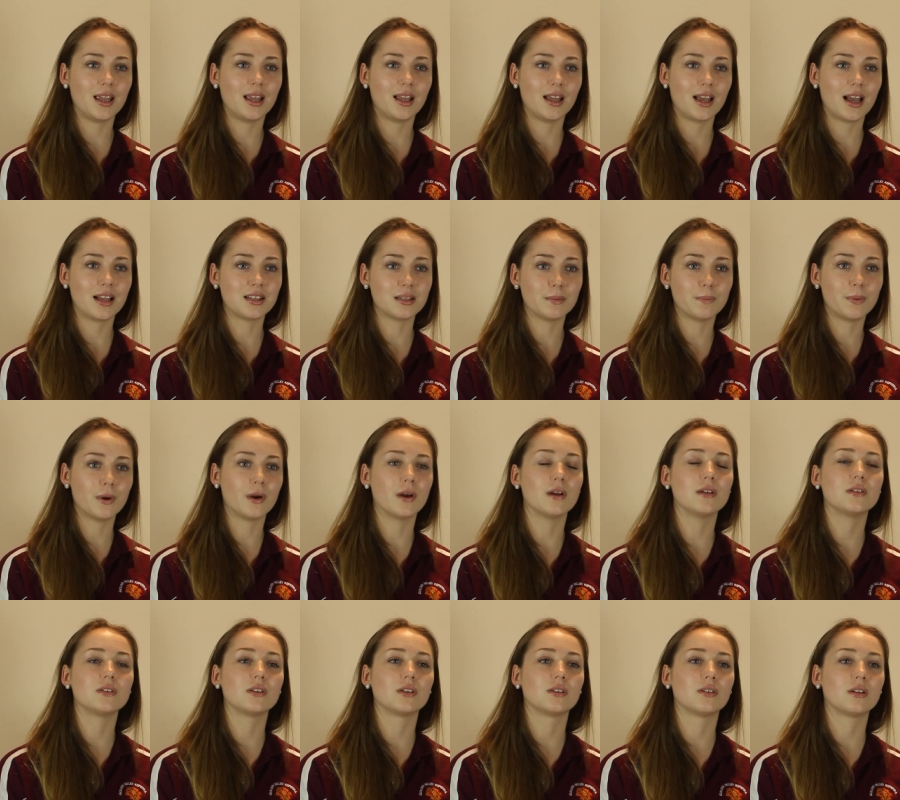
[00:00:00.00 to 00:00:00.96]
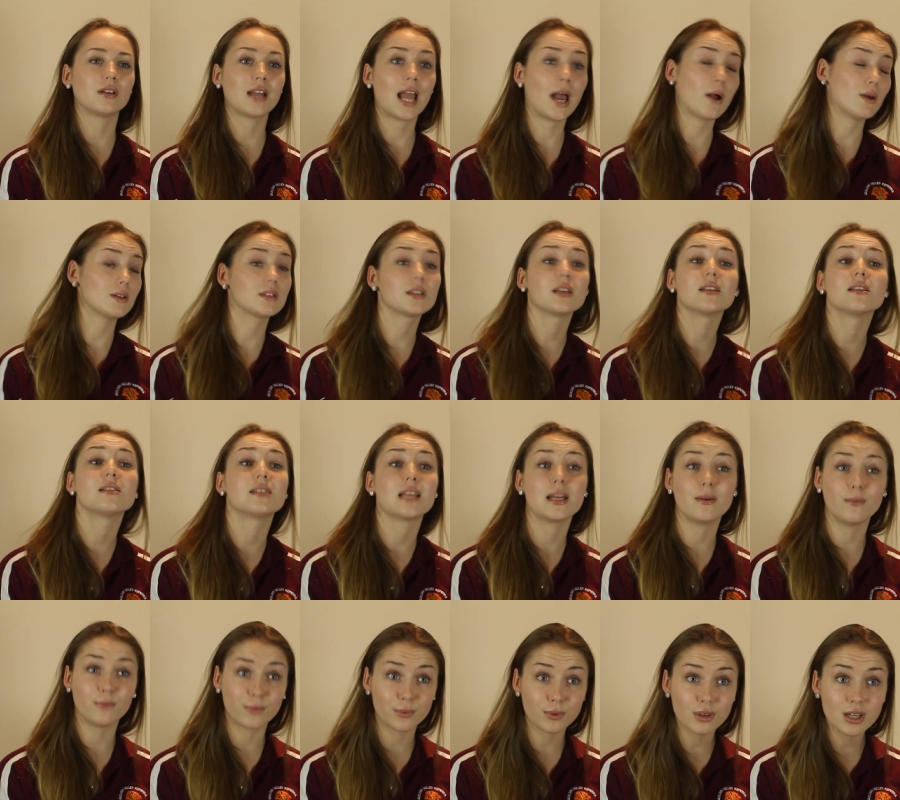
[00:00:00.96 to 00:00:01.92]
me as a person and how it's done
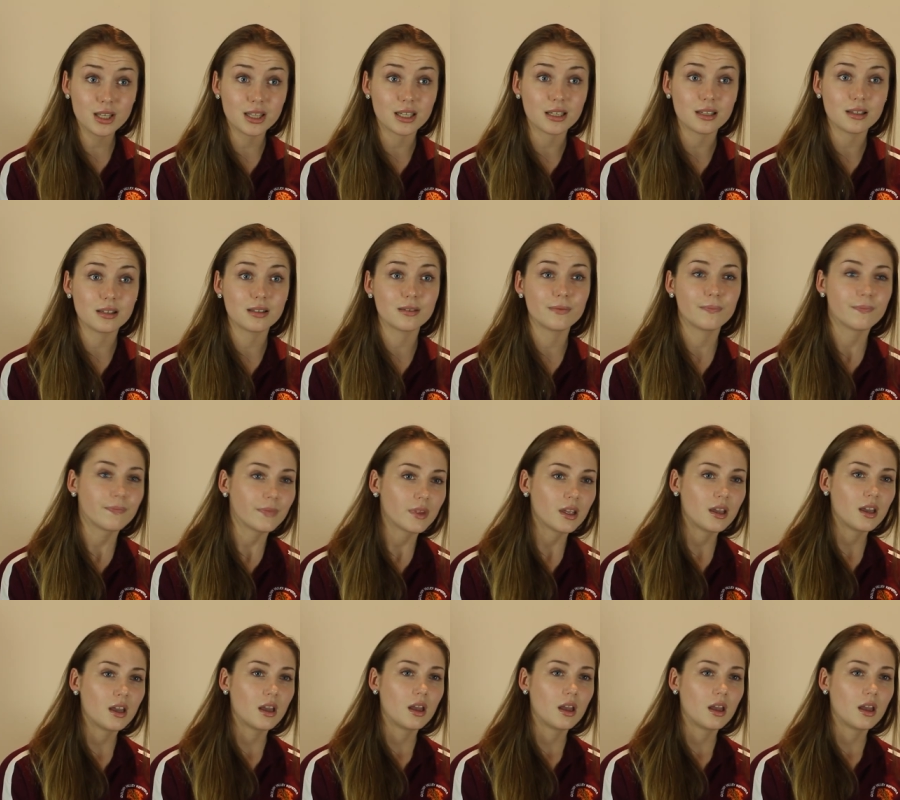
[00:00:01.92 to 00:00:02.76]
the same for others.